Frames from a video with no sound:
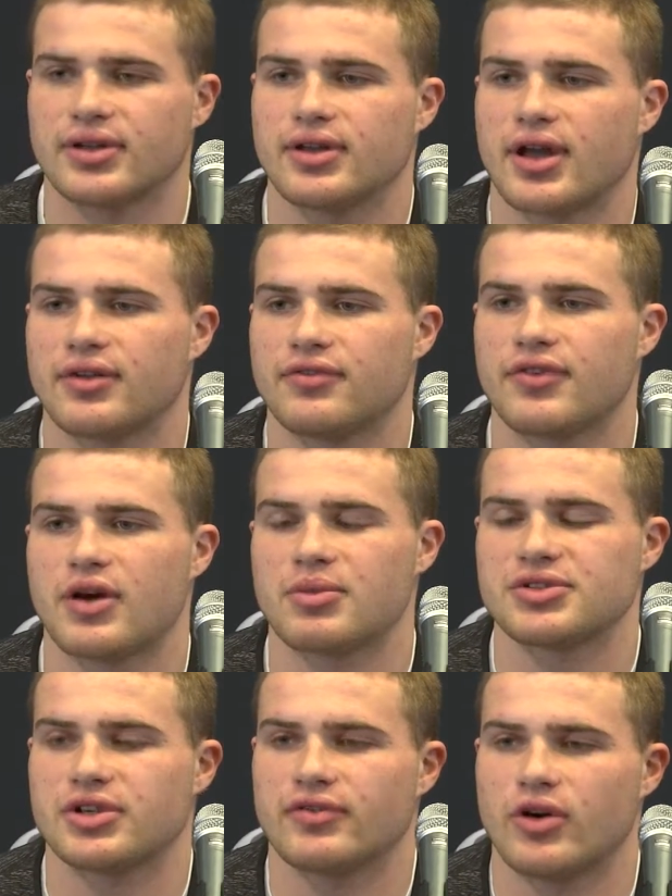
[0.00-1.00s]
kind of found
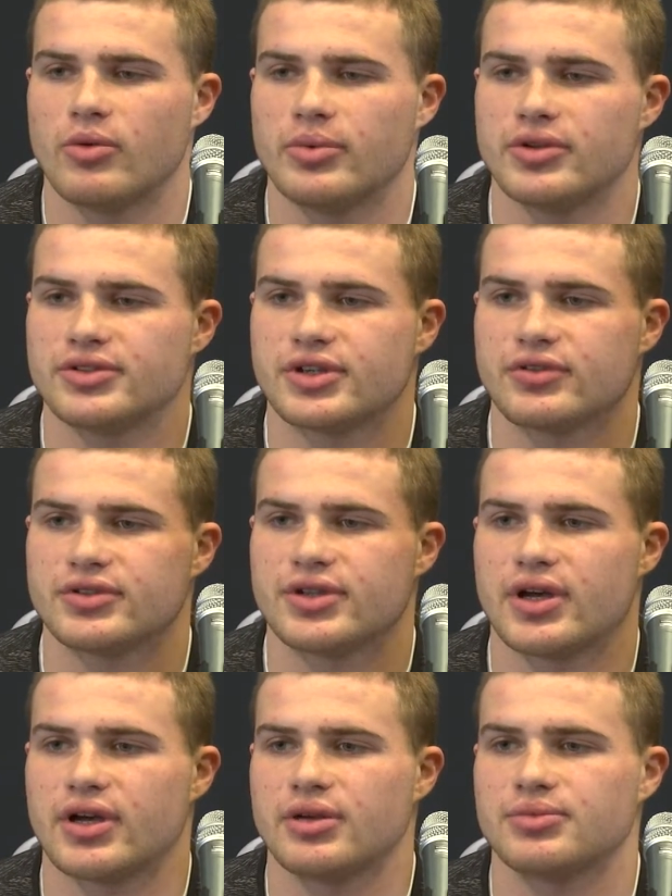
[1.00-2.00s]
myself open several
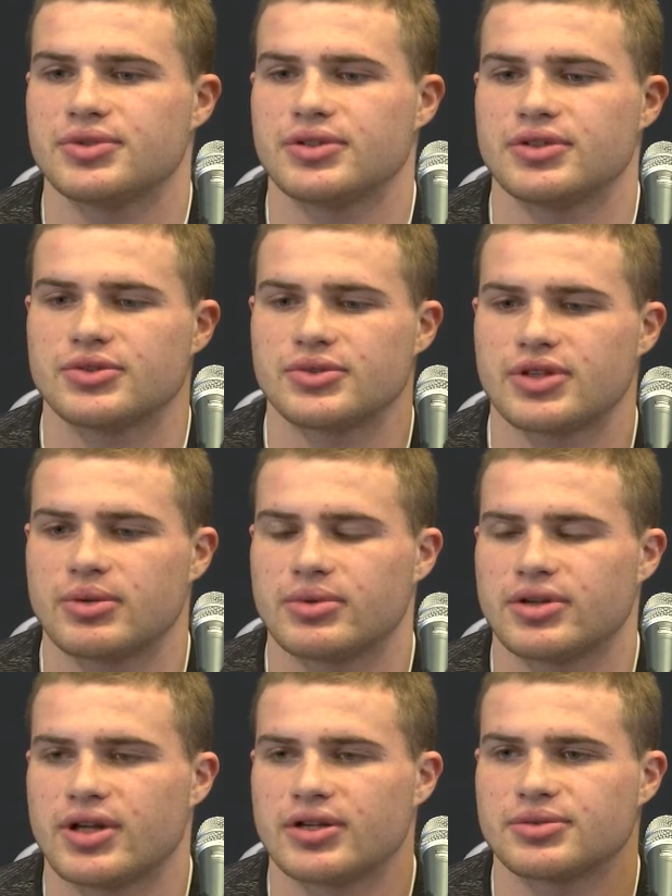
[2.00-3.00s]
times and just was able
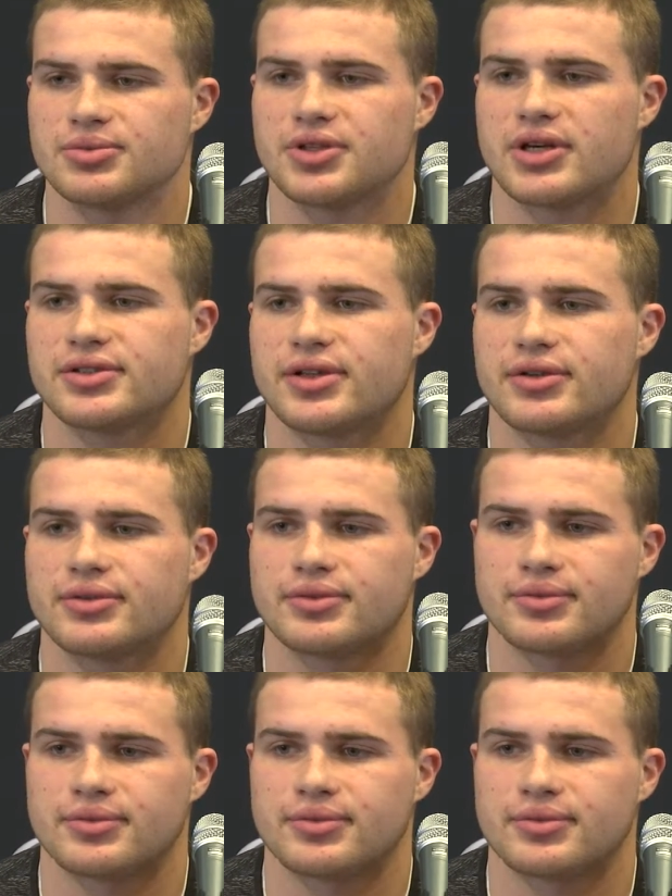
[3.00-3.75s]
to knock some shots down.